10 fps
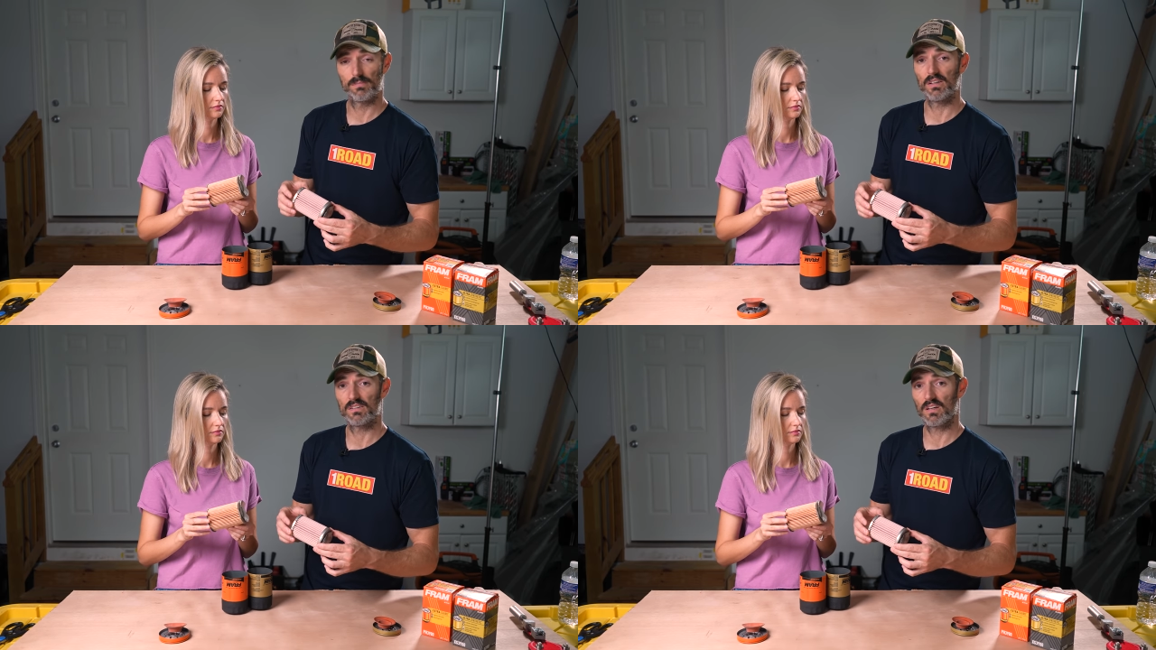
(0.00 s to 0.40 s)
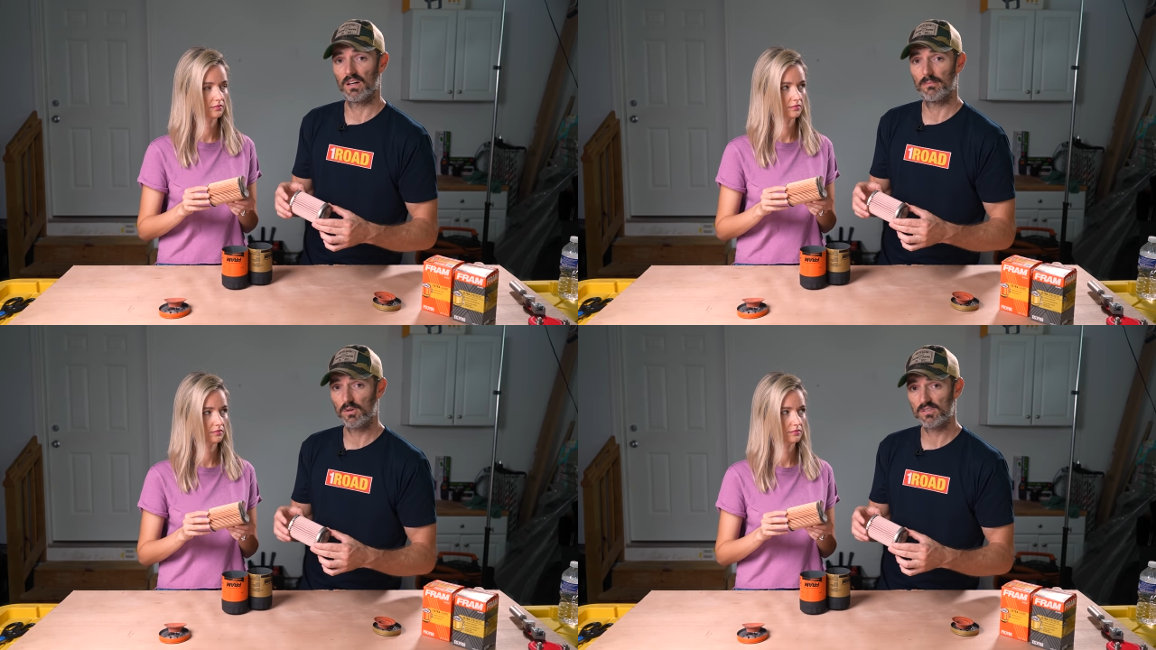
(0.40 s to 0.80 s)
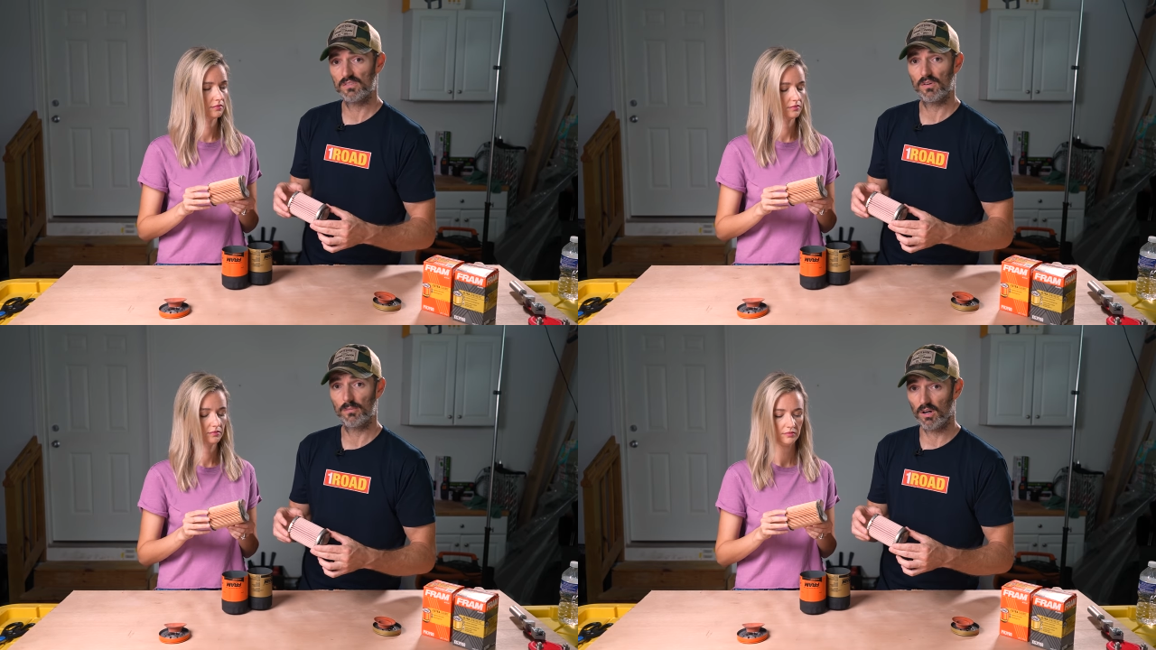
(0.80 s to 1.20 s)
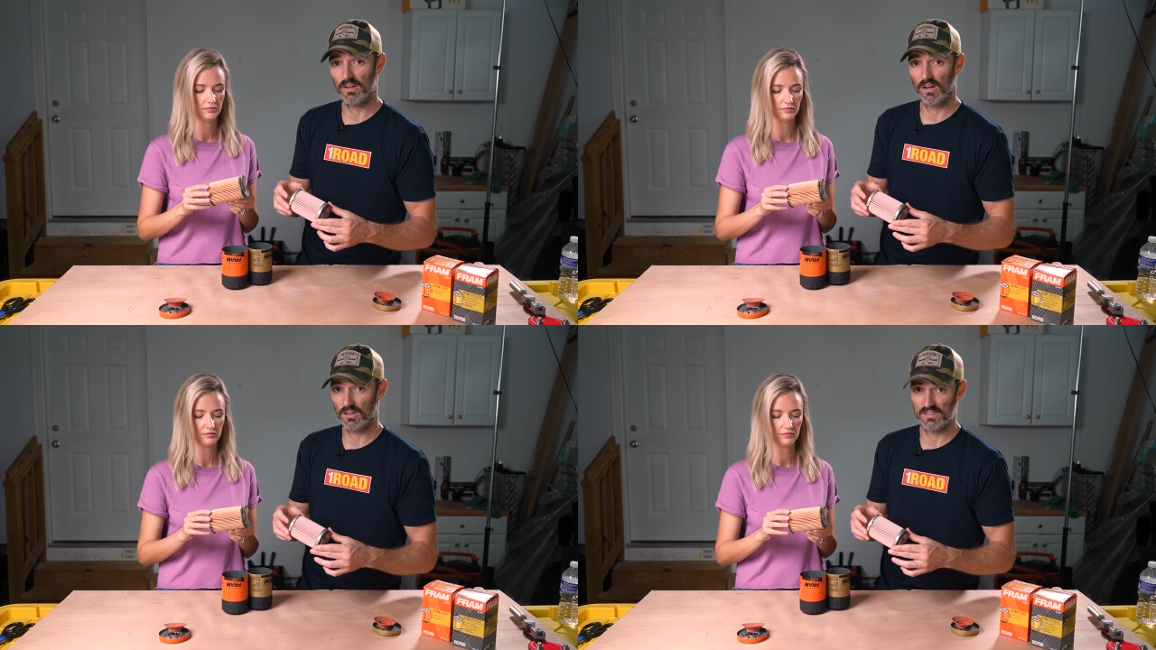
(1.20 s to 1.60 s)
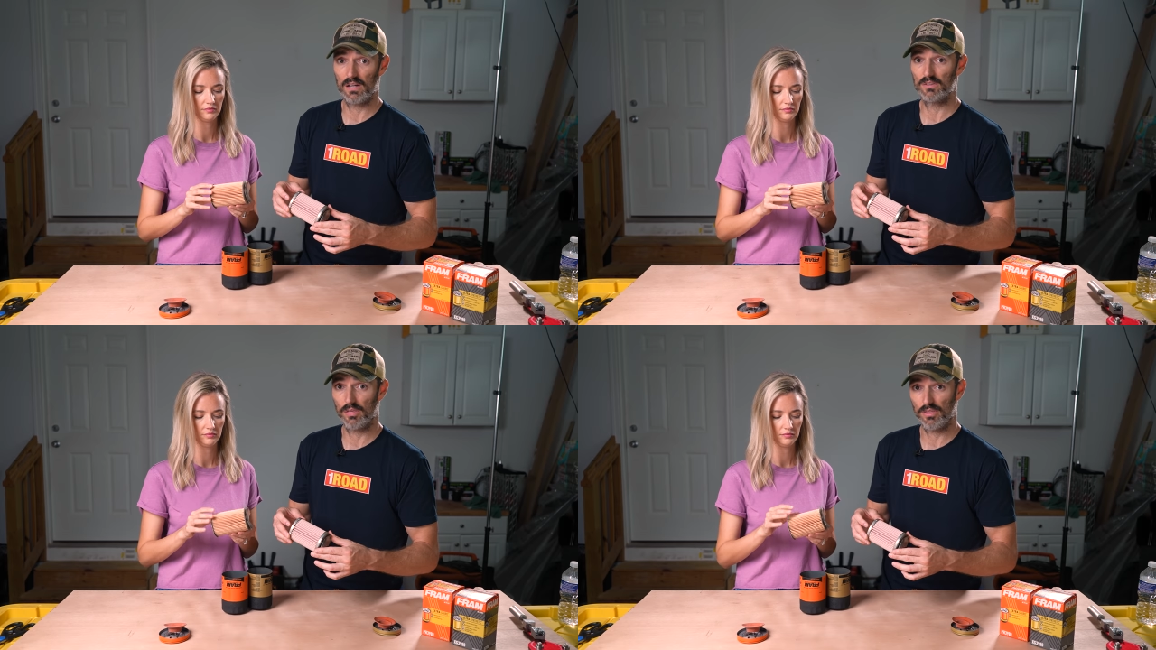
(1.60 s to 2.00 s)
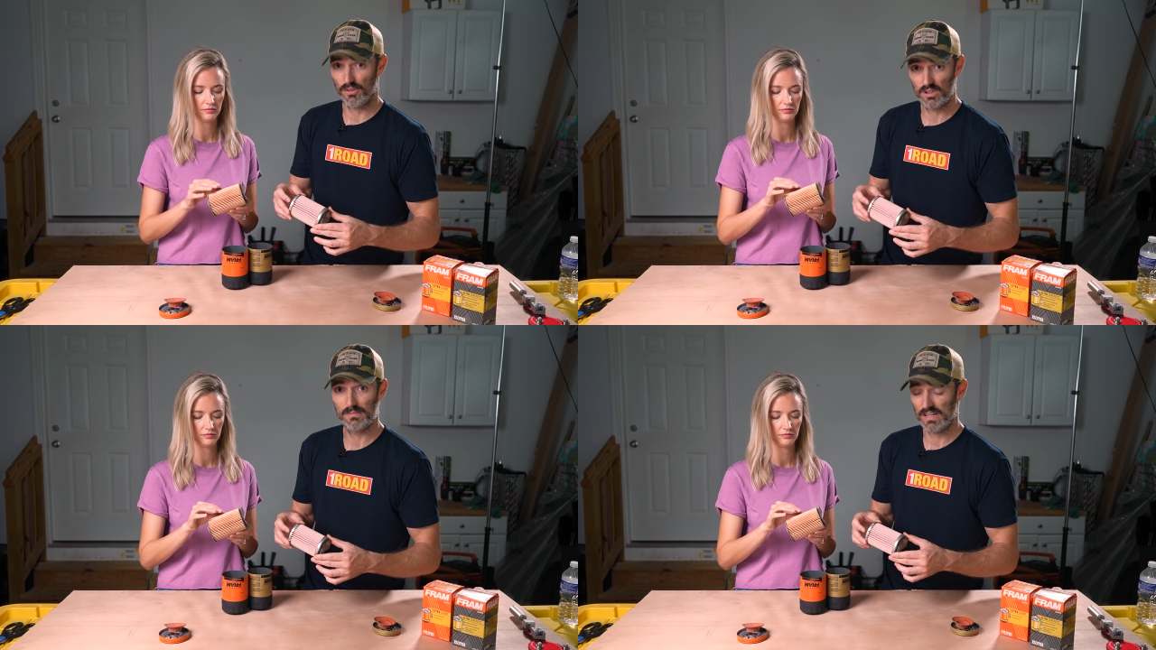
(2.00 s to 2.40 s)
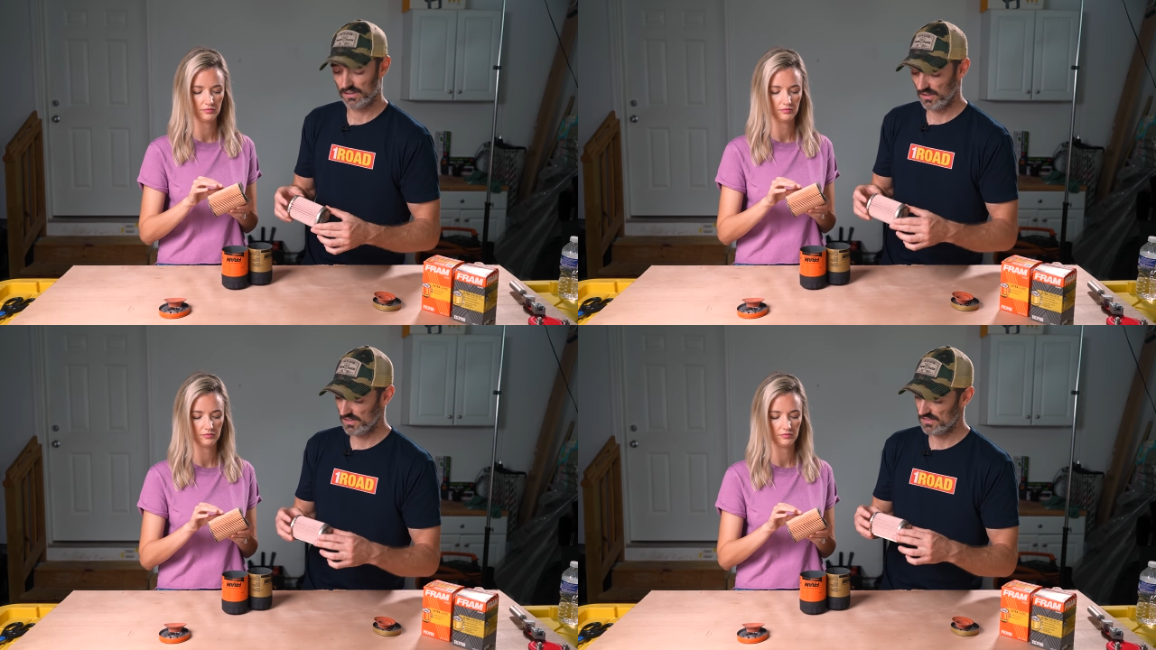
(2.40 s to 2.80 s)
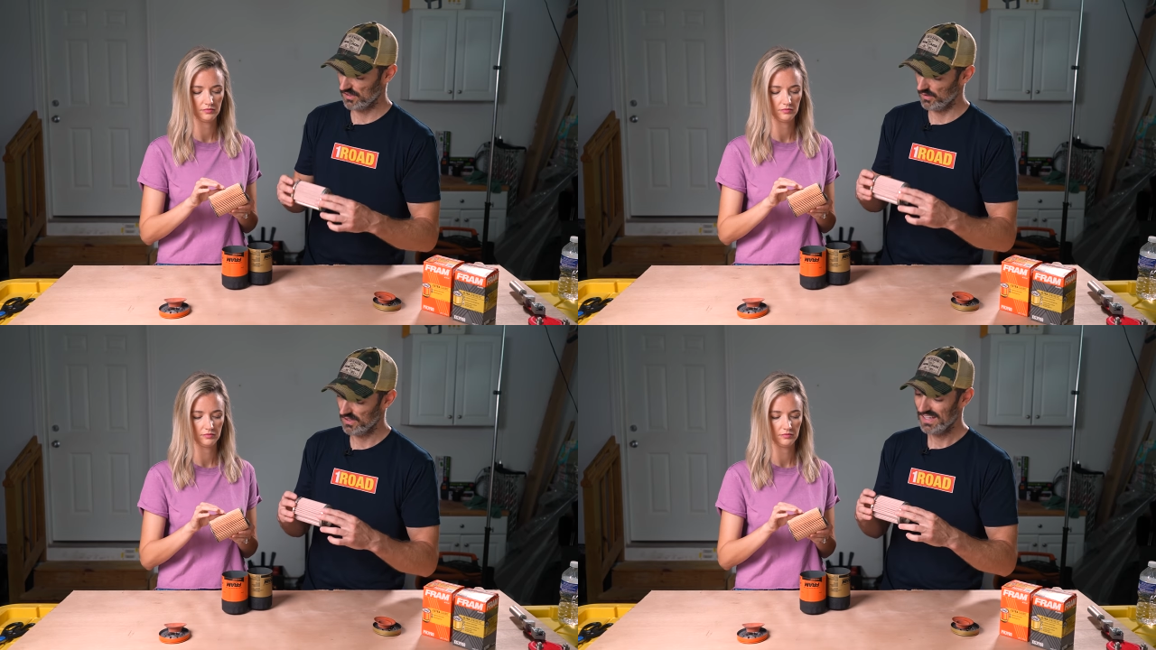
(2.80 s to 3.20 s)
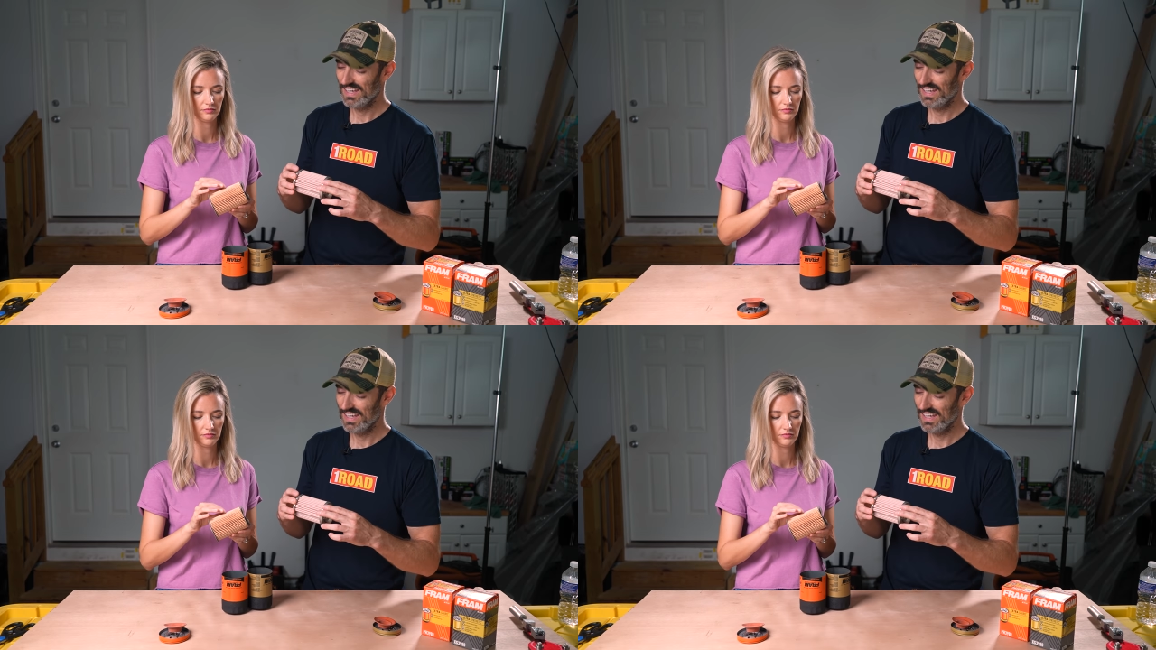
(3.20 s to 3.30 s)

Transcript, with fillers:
Speaker 1: but most of them are down to 30 microns. So